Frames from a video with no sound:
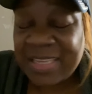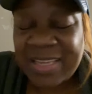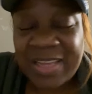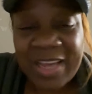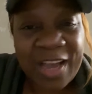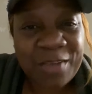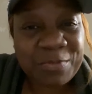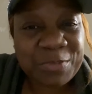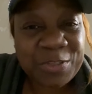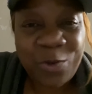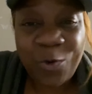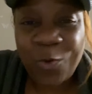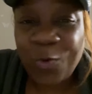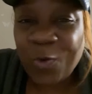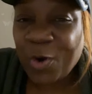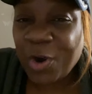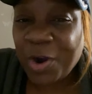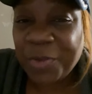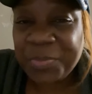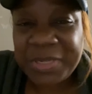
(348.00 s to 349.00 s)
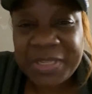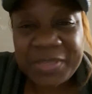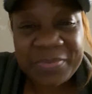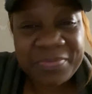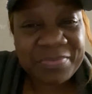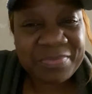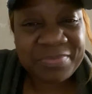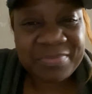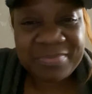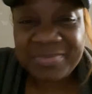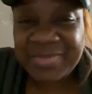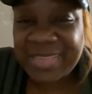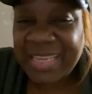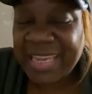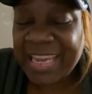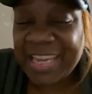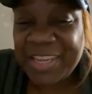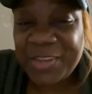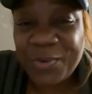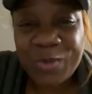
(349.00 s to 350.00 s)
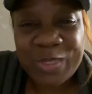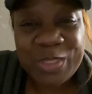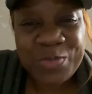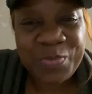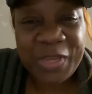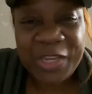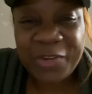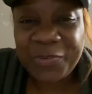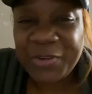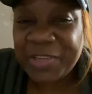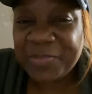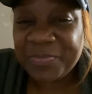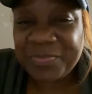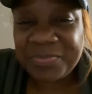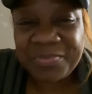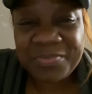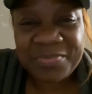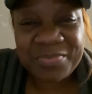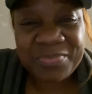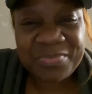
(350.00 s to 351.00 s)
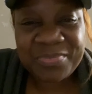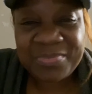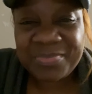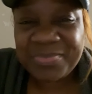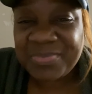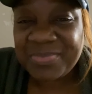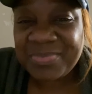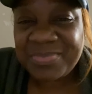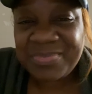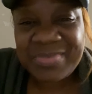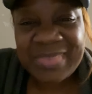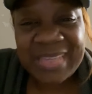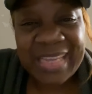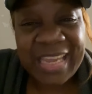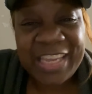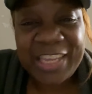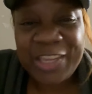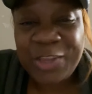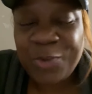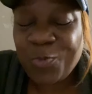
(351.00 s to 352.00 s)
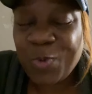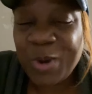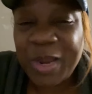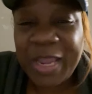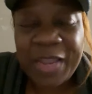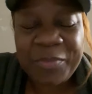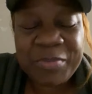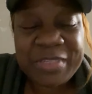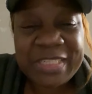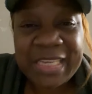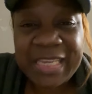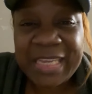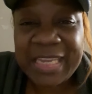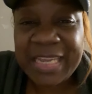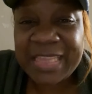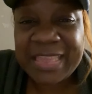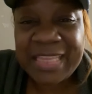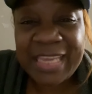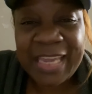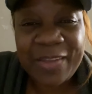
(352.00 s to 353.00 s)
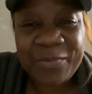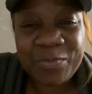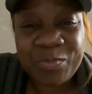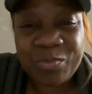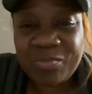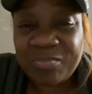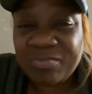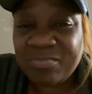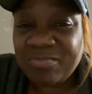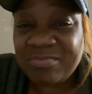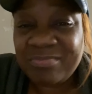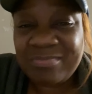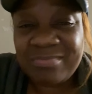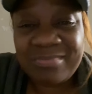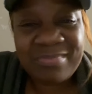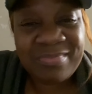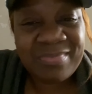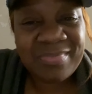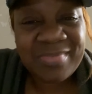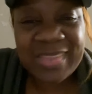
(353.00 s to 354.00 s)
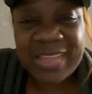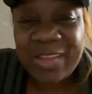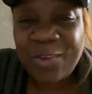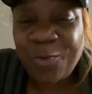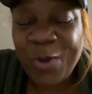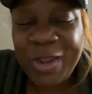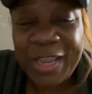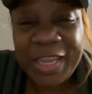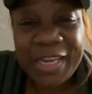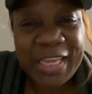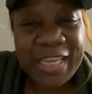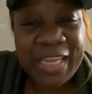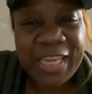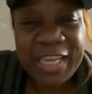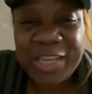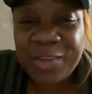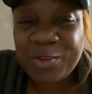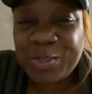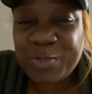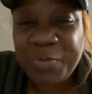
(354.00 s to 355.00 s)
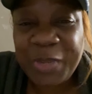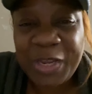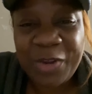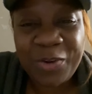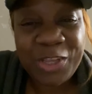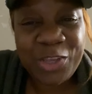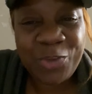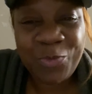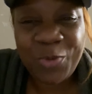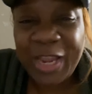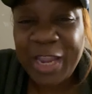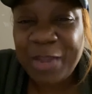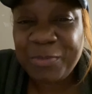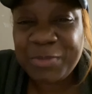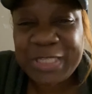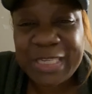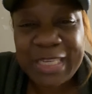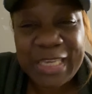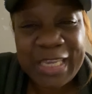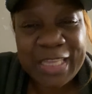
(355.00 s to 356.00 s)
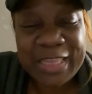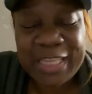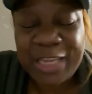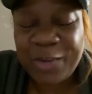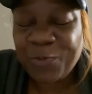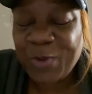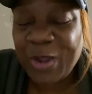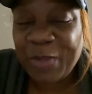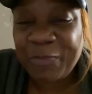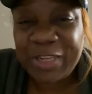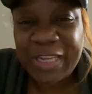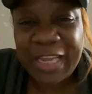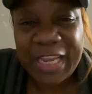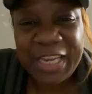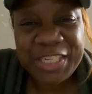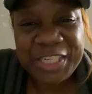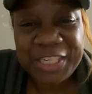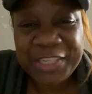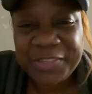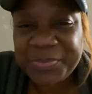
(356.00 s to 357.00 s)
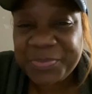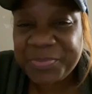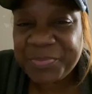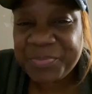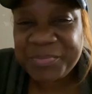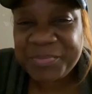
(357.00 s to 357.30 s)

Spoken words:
absorbed in your spirit, and you were able to get that quickening in your spirit. You were able to get that revelation.